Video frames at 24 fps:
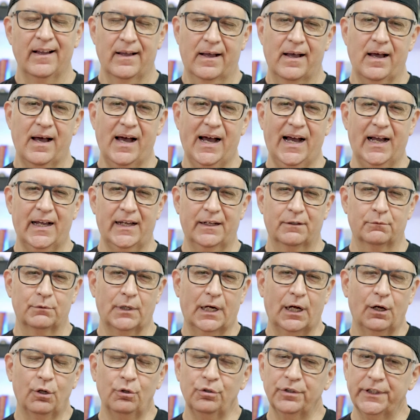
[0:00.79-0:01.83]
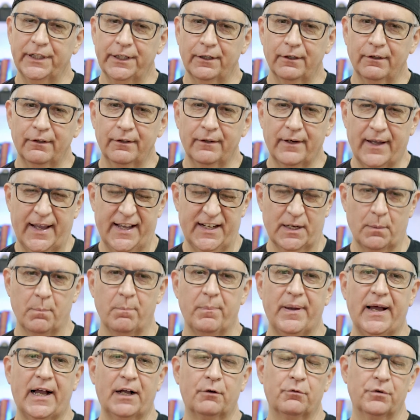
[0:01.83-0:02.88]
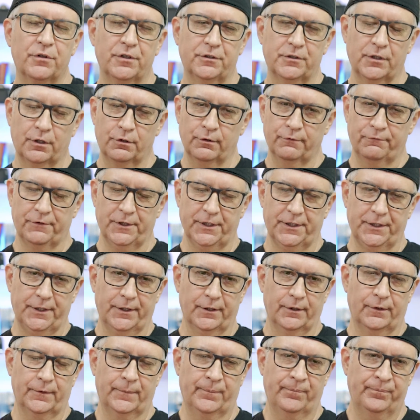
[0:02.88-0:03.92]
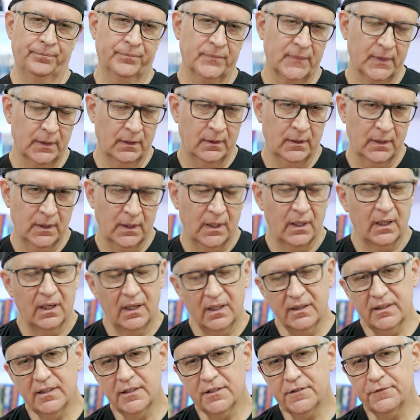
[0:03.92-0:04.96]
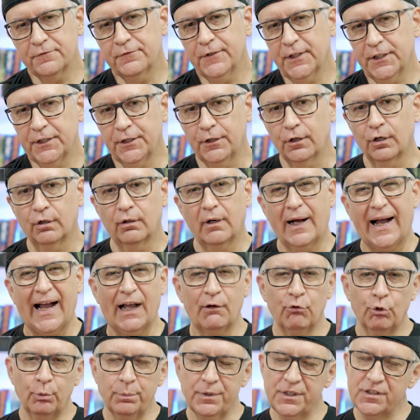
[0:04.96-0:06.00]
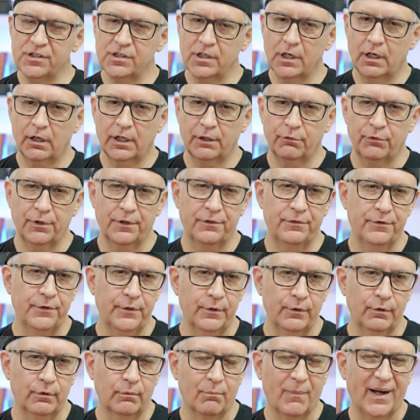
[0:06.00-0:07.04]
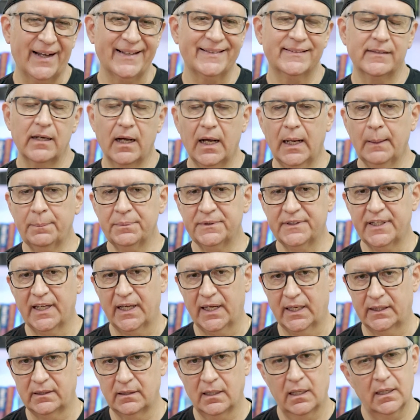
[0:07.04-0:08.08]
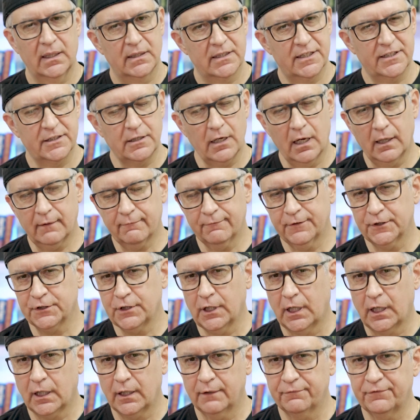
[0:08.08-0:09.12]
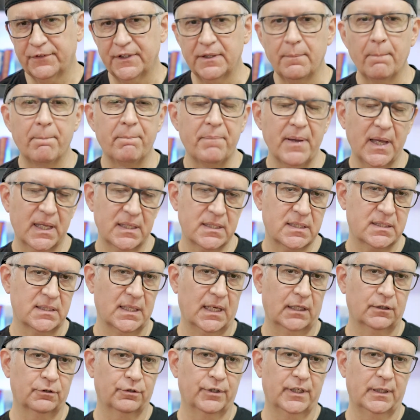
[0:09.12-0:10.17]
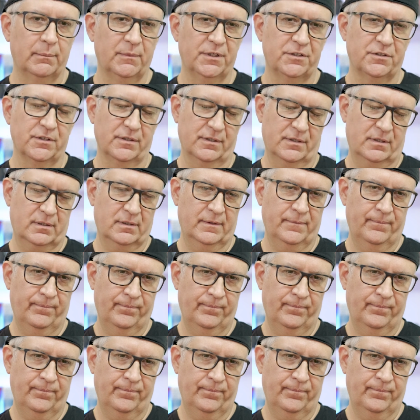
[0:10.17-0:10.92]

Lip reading: Hi, Raul here, and I'm back with another video. In this video, I will be sharing with you my top 10 stock photography bestseller images.